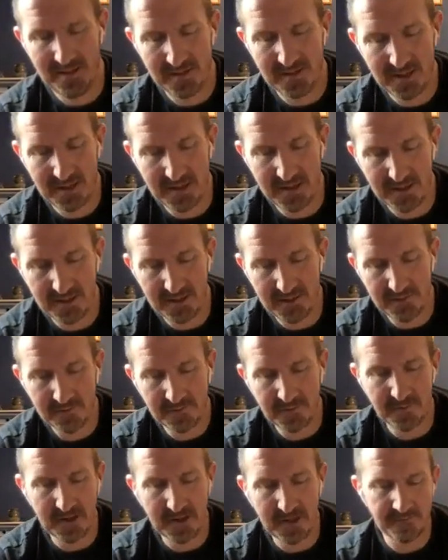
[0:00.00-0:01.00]
And then
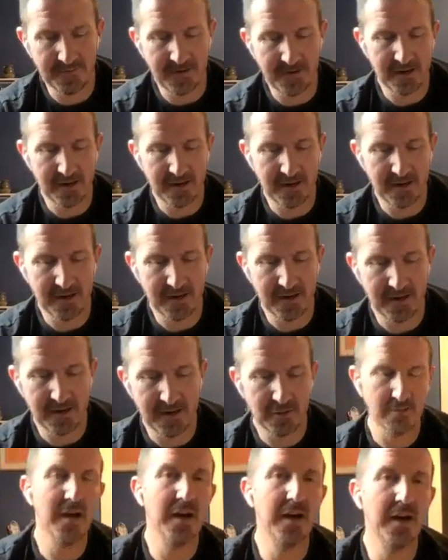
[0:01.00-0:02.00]
from that final down
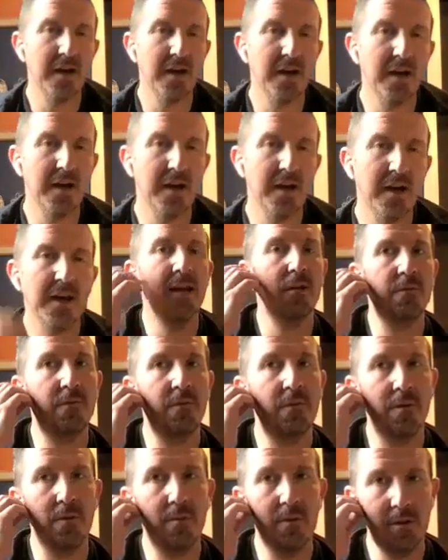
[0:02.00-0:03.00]
dog, inhale, look
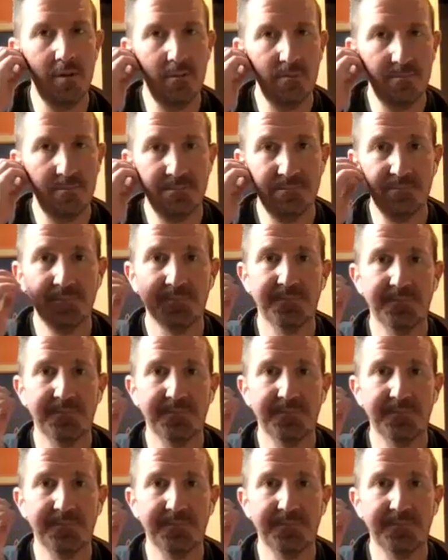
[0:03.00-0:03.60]
forward.